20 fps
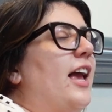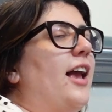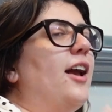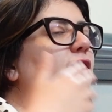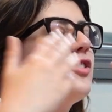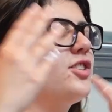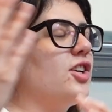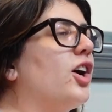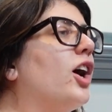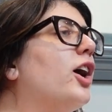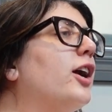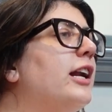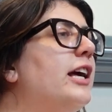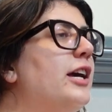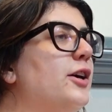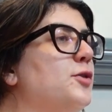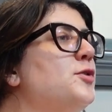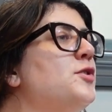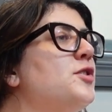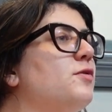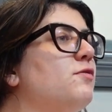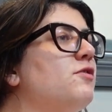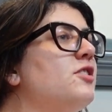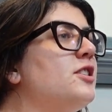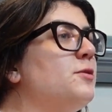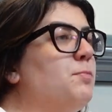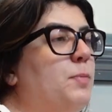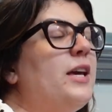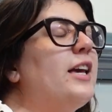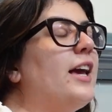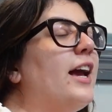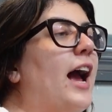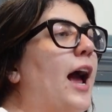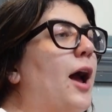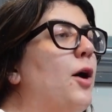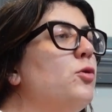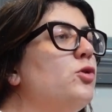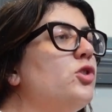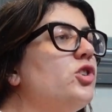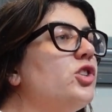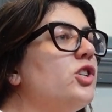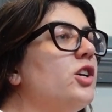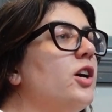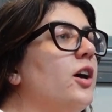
here's a girlie who's speaking out.